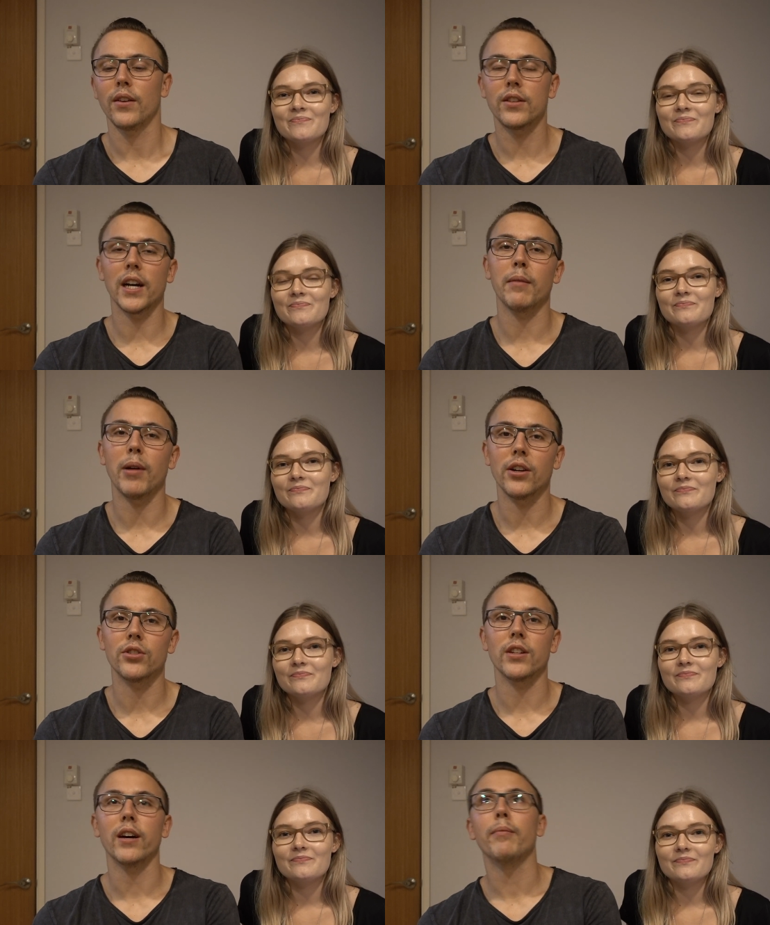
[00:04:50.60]
Speaker 1: tie the
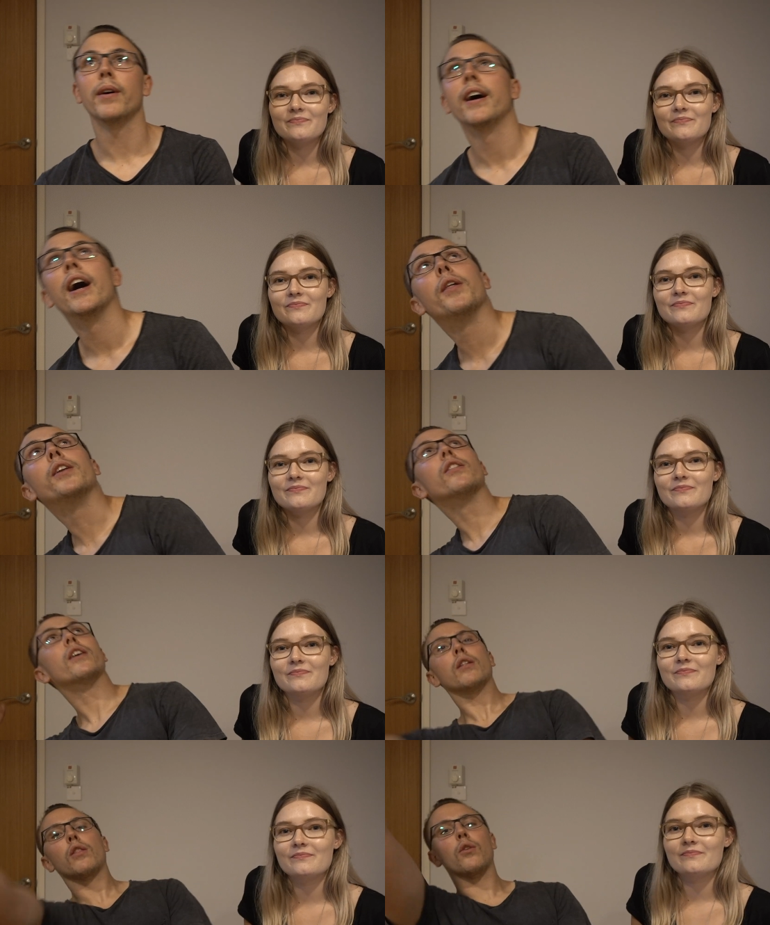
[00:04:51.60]
parachute up. And then you
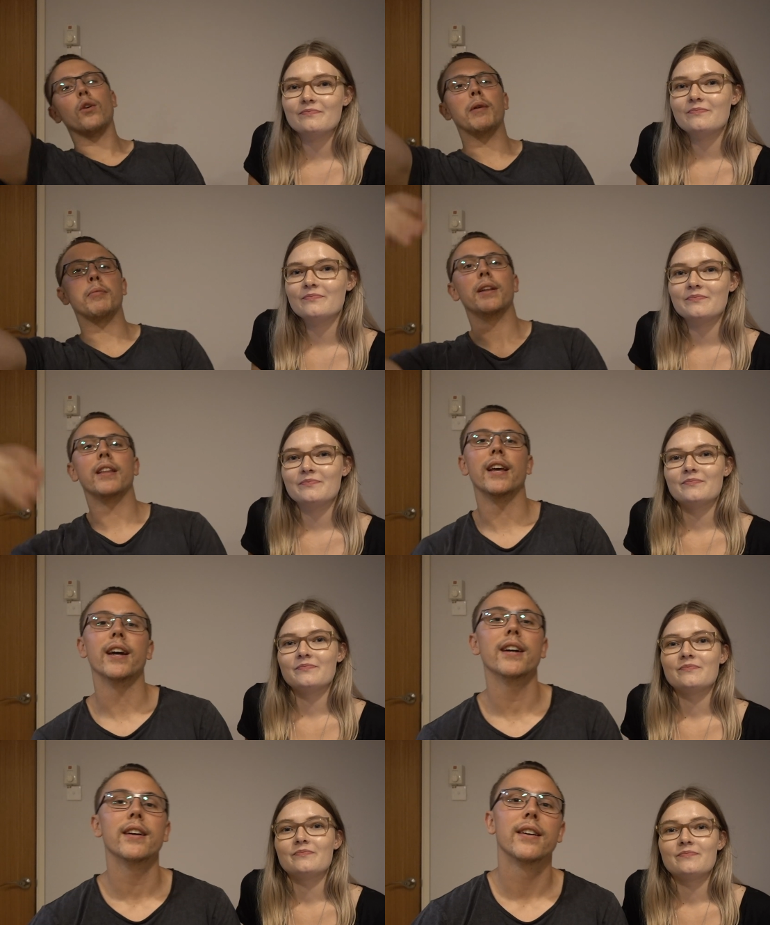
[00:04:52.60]
like throw him up into the
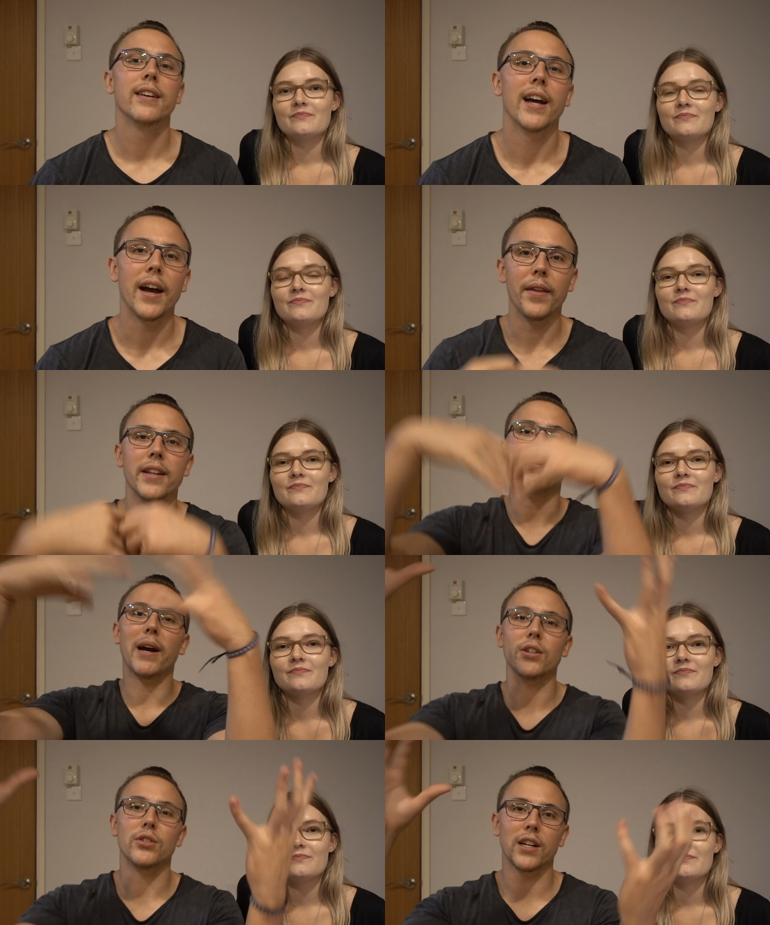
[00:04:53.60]
air. And then his
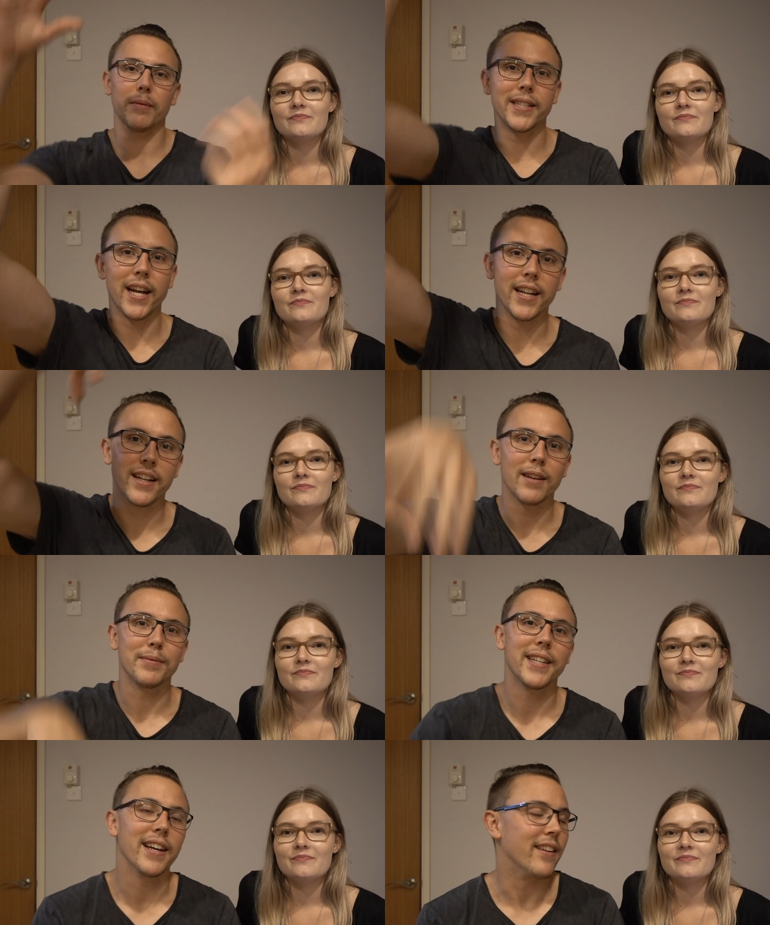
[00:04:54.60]
parachute comes out and he
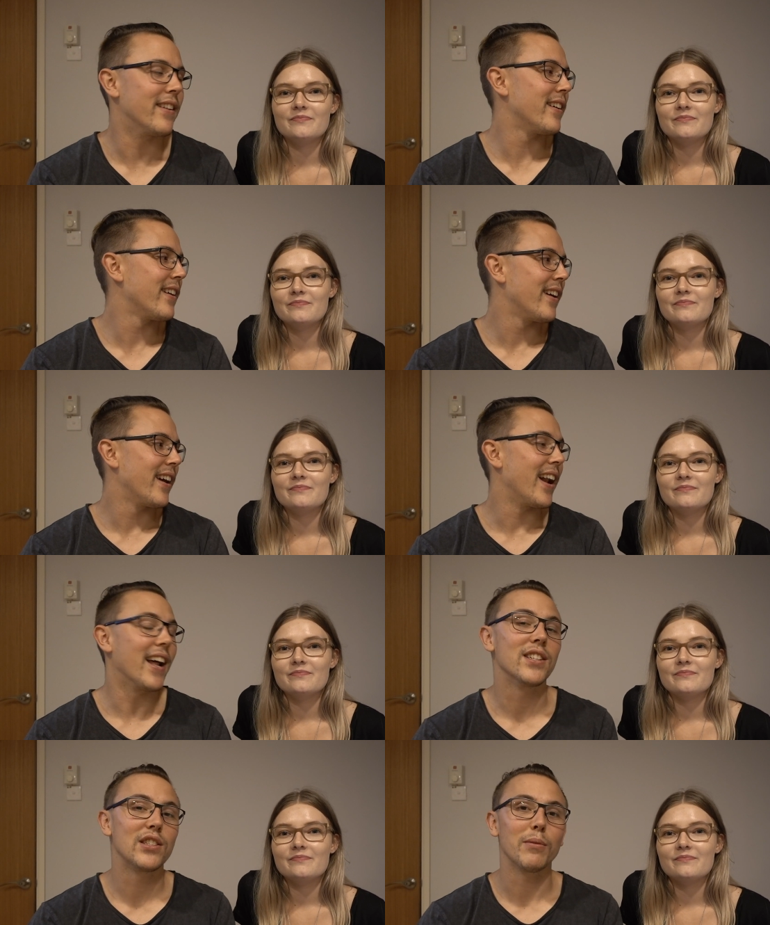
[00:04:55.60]
comes down. And I
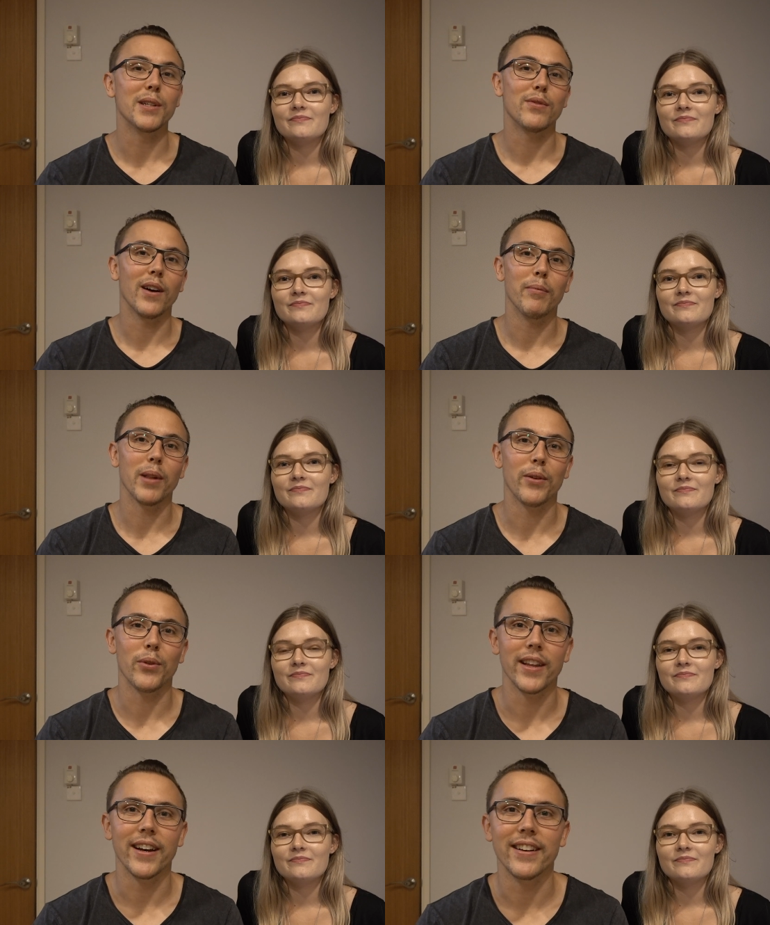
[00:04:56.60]
had so much fun playing
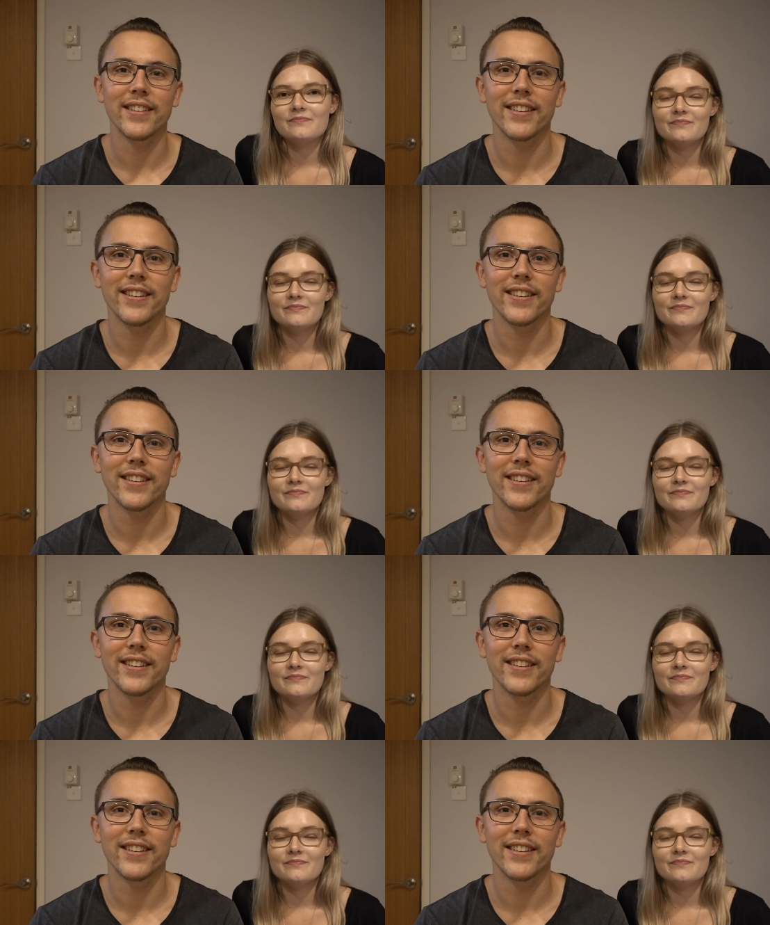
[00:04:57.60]
with that.